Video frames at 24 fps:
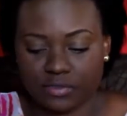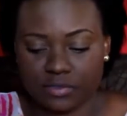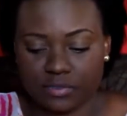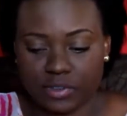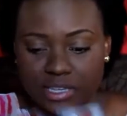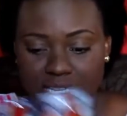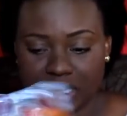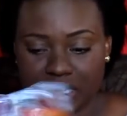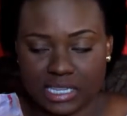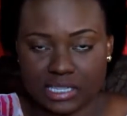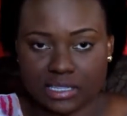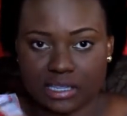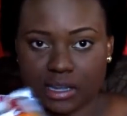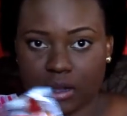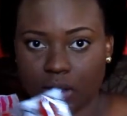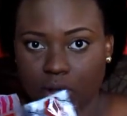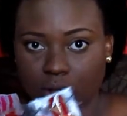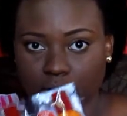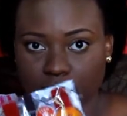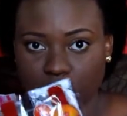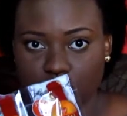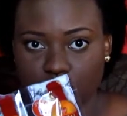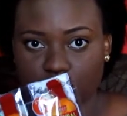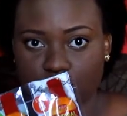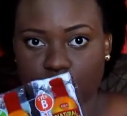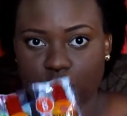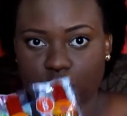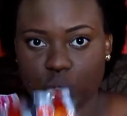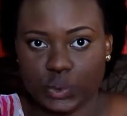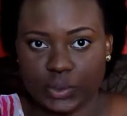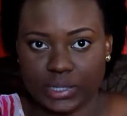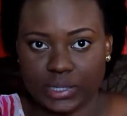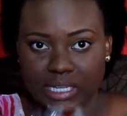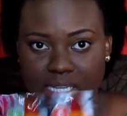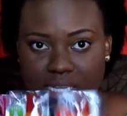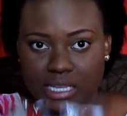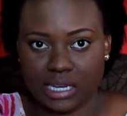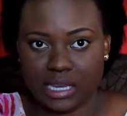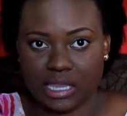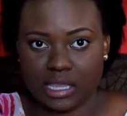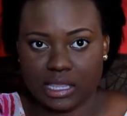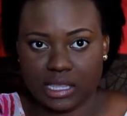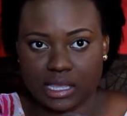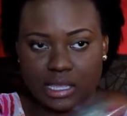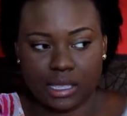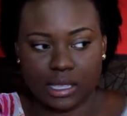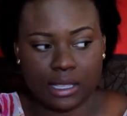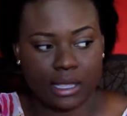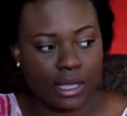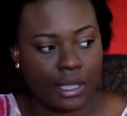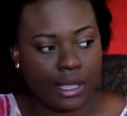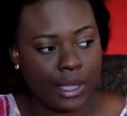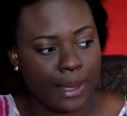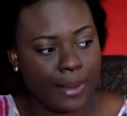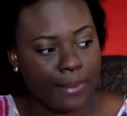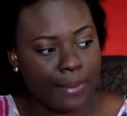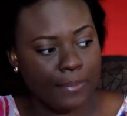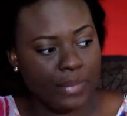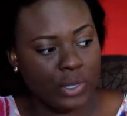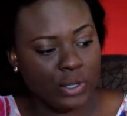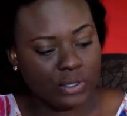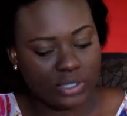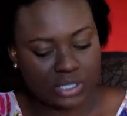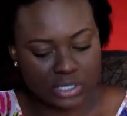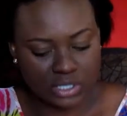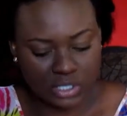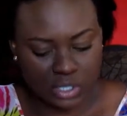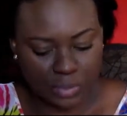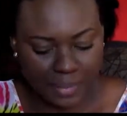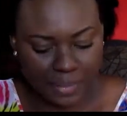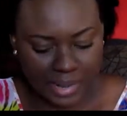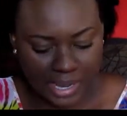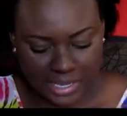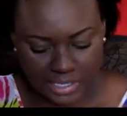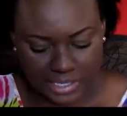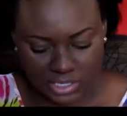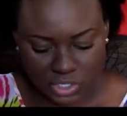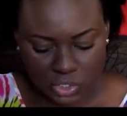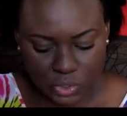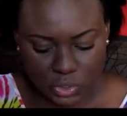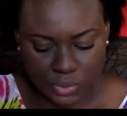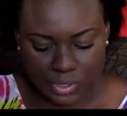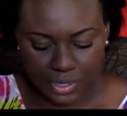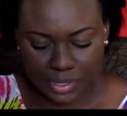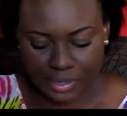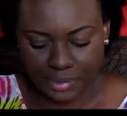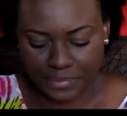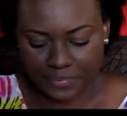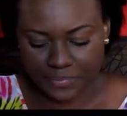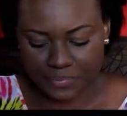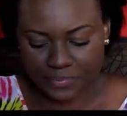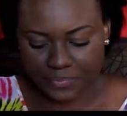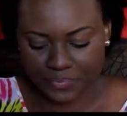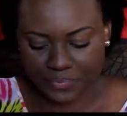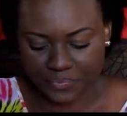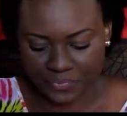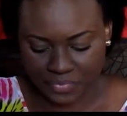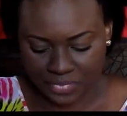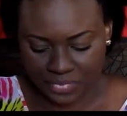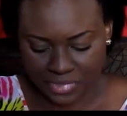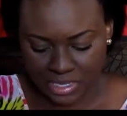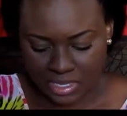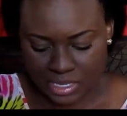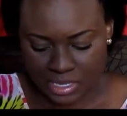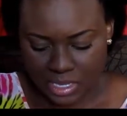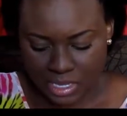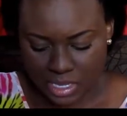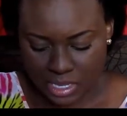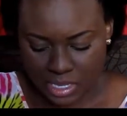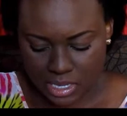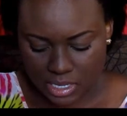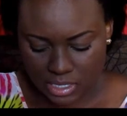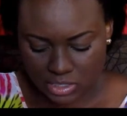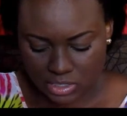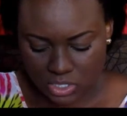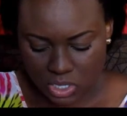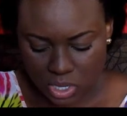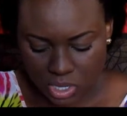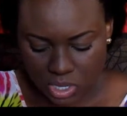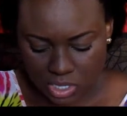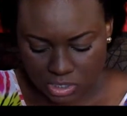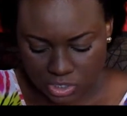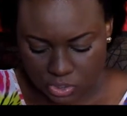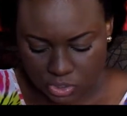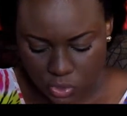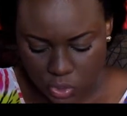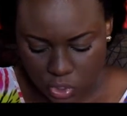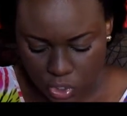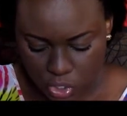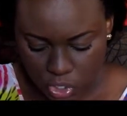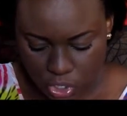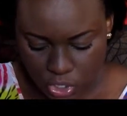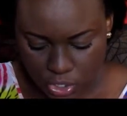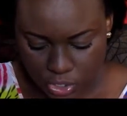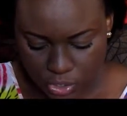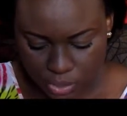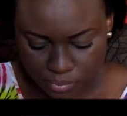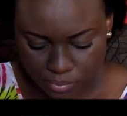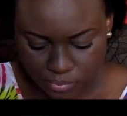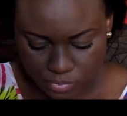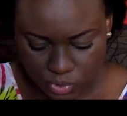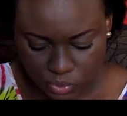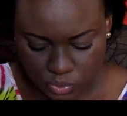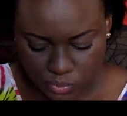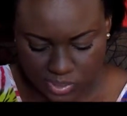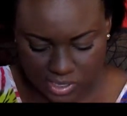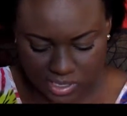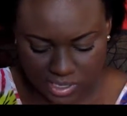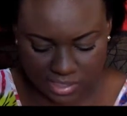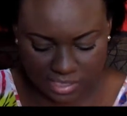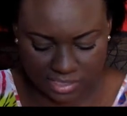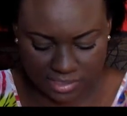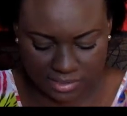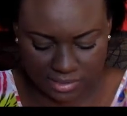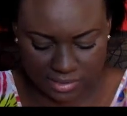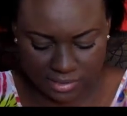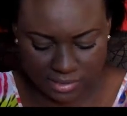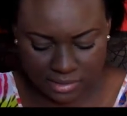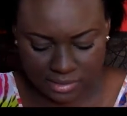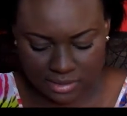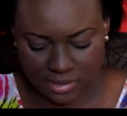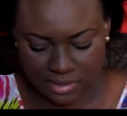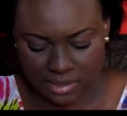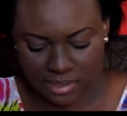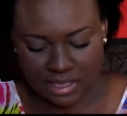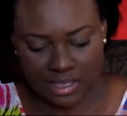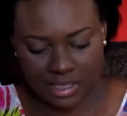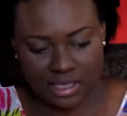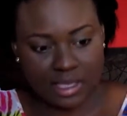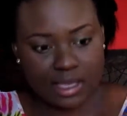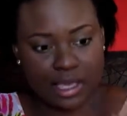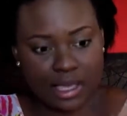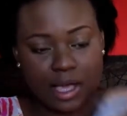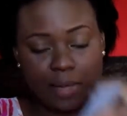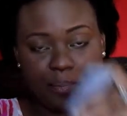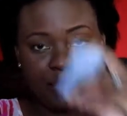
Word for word: for these are also sold in the beauty supply store it also comes with a